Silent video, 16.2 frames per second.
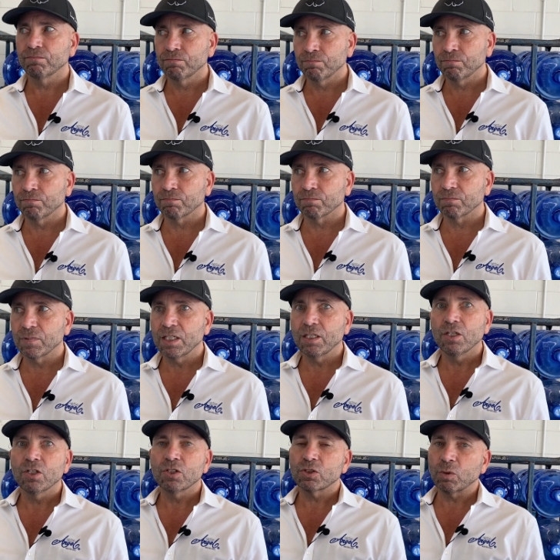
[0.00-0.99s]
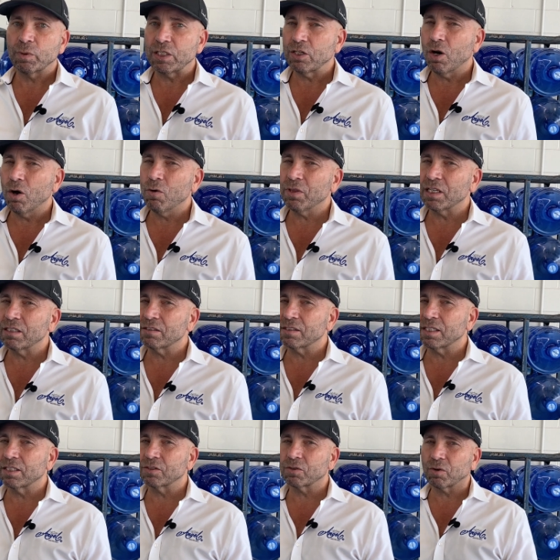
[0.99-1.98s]
Hmm. So we know these
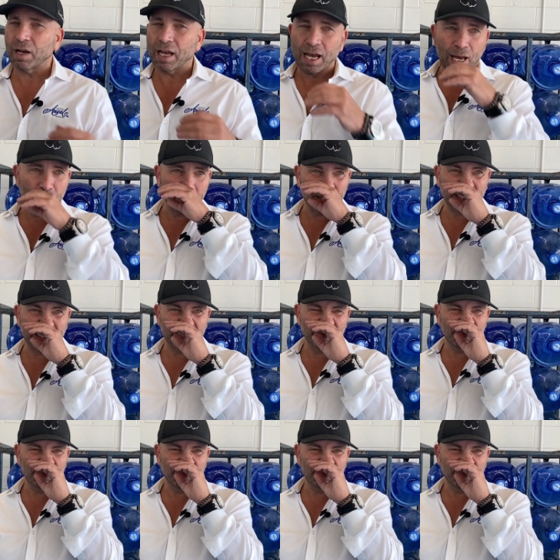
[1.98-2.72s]
things are happening.